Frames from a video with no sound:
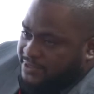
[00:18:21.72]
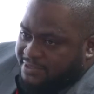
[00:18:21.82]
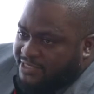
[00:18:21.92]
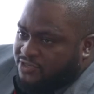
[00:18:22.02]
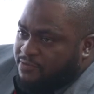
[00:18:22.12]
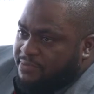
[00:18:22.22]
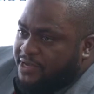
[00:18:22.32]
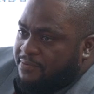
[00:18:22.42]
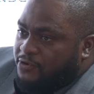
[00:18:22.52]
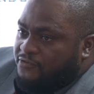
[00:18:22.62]
that will
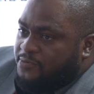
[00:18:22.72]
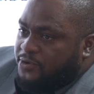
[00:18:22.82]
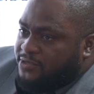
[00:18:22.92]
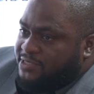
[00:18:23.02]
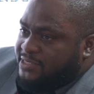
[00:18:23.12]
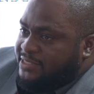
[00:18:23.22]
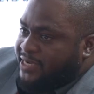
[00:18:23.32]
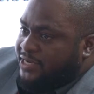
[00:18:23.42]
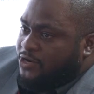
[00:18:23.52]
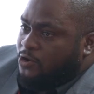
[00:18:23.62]
be removed because it
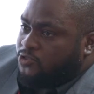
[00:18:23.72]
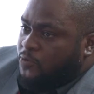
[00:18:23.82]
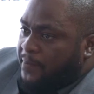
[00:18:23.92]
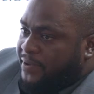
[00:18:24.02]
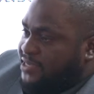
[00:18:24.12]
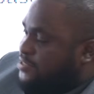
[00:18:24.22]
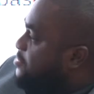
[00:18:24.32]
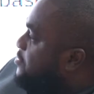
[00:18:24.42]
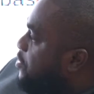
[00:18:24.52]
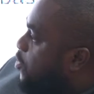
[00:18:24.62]
can go to
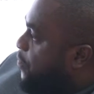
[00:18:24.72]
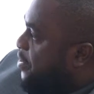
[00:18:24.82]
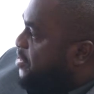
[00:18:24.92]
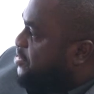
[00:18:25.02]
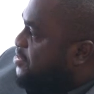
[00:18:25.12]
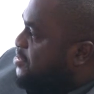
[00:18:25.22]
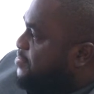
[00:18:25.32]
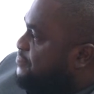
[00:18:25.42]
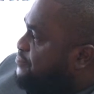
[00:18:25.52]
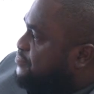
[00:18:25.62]
paperless operations.